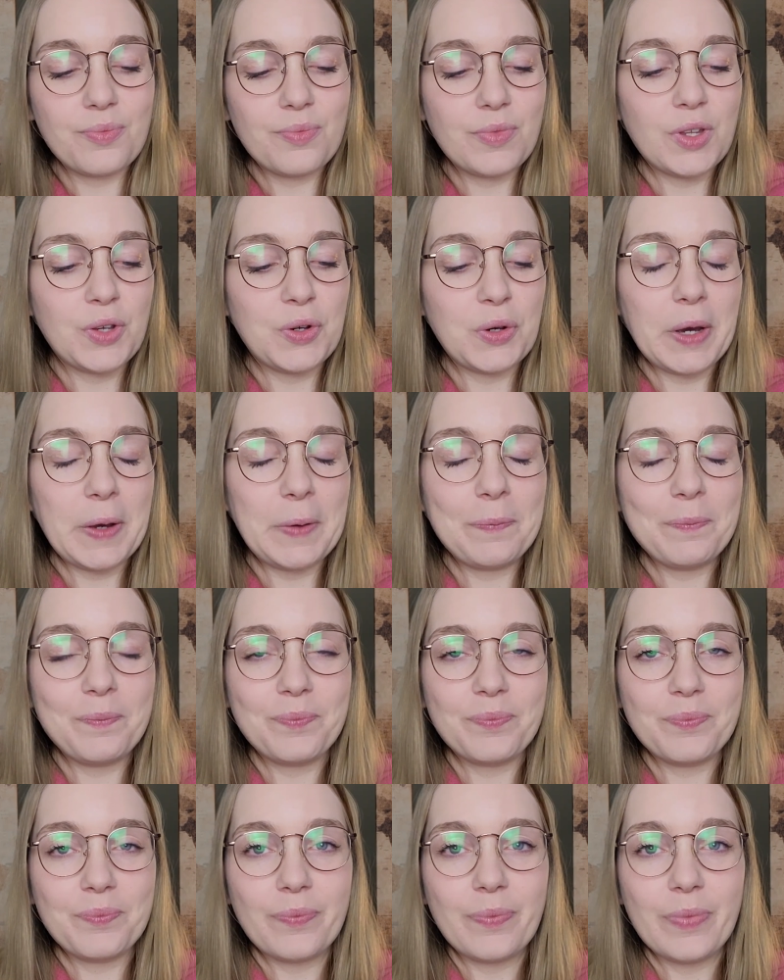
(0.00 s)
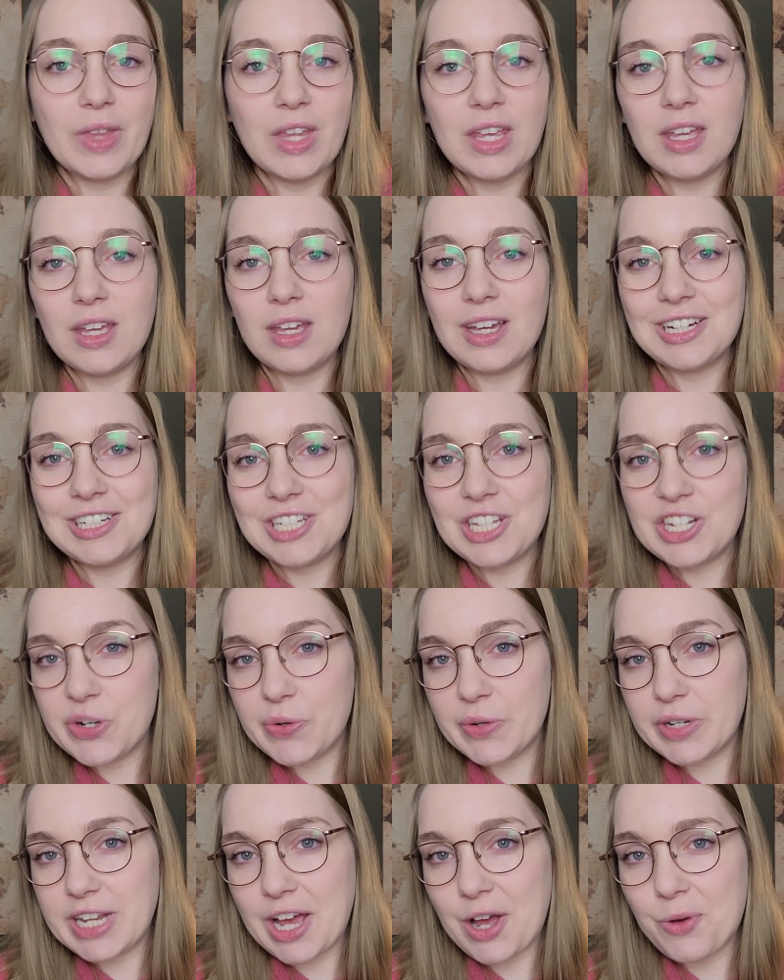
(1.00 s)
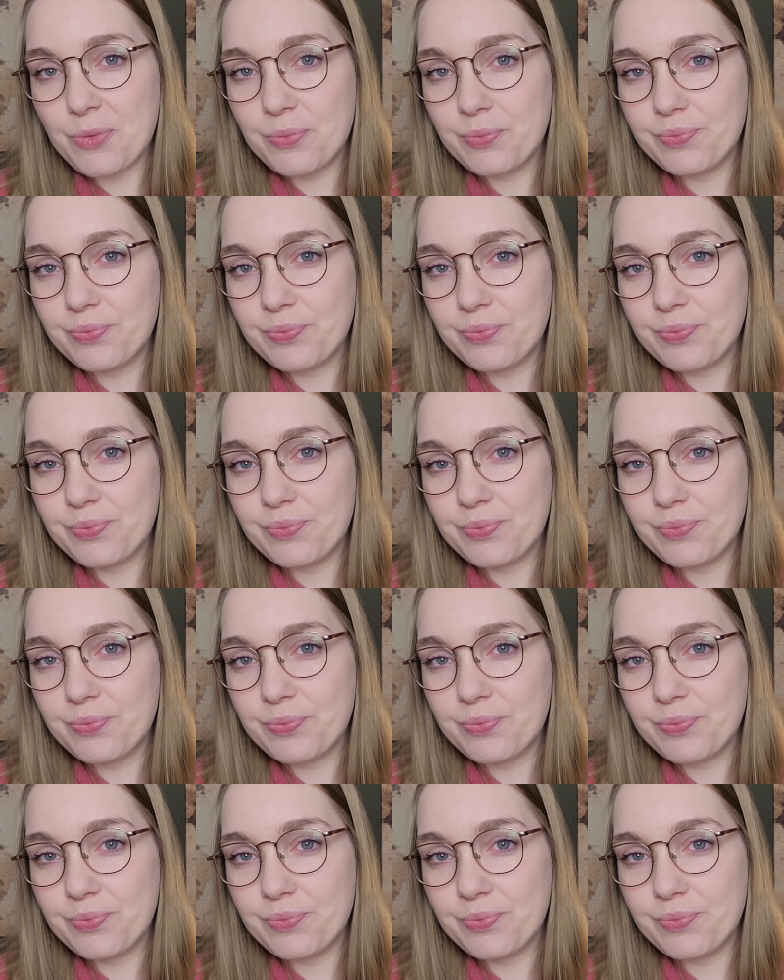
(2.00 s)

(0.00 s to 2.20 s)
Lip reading: Okay. Do you know it now?